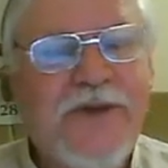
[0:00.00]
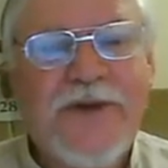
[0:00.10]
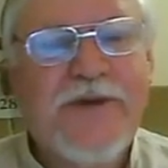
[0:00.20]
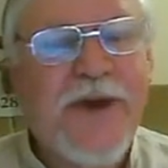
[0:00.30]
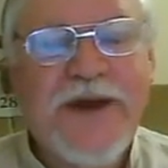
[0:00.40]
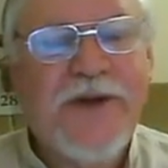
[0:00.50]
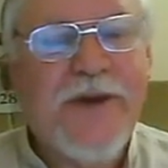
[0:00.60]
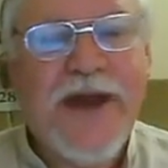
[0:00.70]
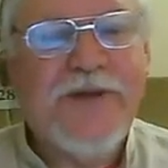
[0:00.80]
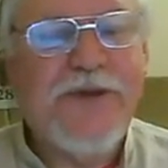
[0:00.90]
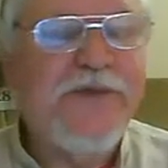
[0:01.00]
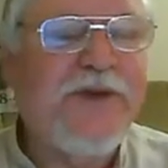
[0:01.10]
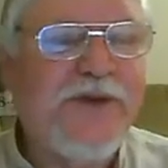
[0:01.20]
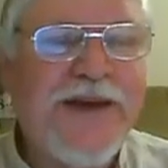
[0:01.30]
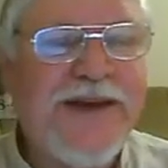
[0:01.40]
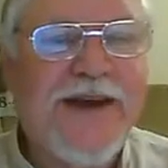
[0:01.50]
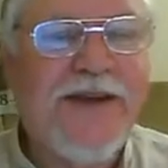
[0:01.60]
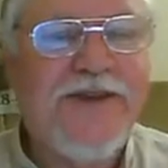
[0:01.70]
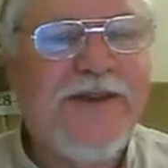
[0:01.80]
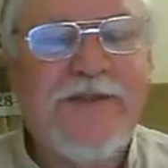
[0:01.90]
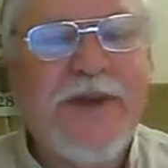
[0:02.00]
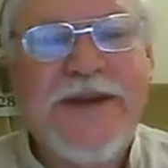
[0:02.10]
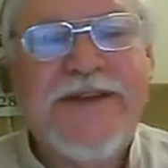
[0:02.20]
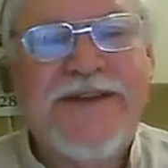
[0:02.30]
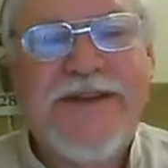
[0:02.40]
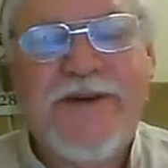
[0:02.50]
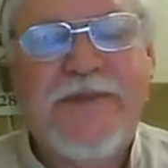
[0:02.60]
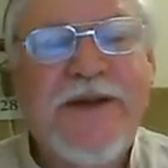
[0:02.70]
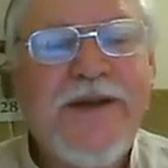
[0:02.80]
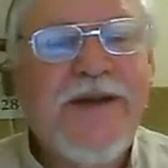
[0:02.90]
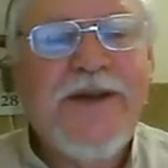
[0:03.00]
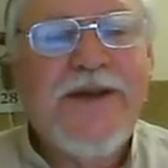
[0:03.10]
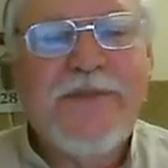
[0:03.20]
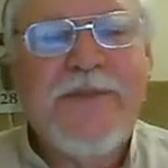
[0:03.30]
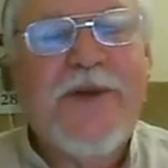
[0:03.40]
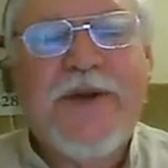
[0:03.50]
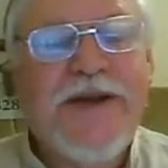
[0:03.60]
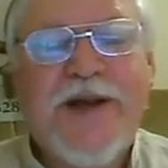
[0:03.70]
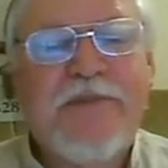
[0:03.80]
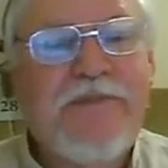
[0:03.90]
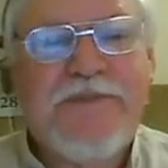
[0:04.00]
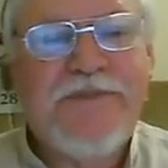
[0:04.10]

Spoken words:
that are running around with machine guns and bullets and are blowing up,